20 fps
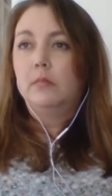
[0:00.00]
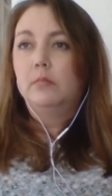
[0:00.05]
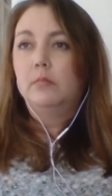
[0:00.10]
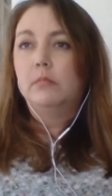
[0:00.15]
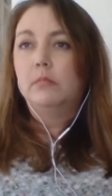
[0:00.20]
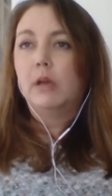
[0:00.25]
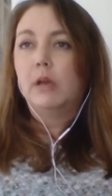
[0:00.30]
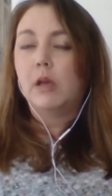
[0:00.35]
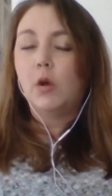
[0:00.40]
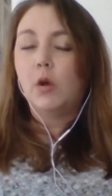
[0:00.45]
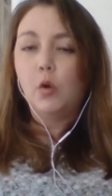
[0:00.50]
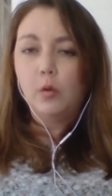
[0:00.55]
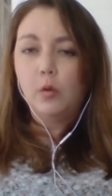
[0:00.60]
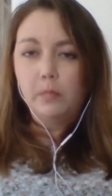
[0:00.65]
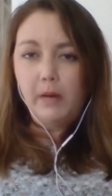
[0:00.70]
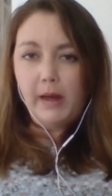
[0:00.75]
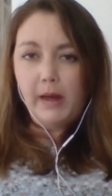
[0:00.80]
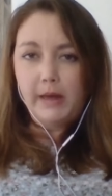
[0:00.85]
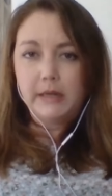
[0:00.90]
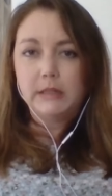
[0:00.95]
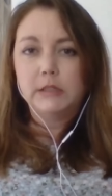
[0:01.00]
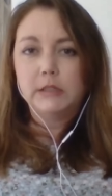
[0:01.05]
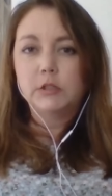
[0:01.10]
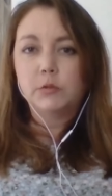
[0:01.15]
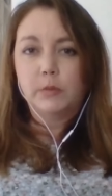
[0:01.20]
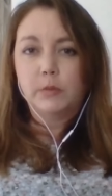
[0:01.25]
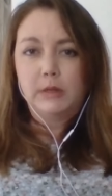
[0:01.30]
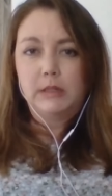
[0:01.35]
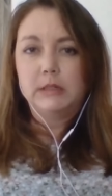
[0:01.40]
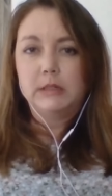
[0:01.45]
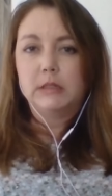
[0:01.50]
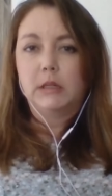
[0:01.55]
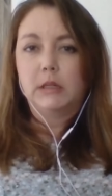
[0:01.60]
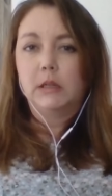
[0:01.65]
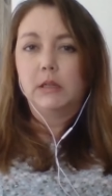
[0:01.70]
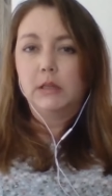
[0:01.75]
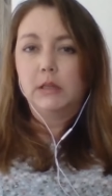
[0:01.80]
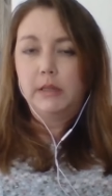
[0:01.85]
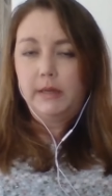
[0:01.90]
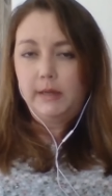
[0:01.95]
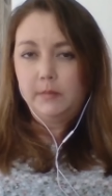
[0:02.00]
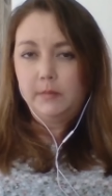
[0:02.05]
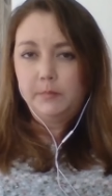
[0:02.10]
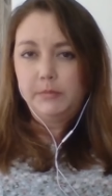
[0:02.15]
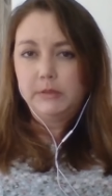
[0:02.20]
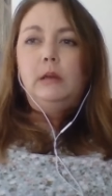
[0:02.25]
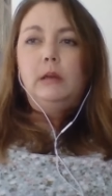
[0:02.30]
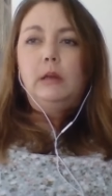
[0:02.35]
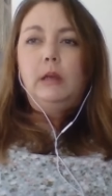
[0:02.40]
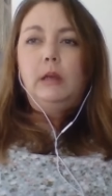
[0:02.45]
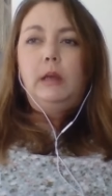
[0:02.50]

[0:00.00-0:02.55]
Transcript: my whole body is ready to collapse.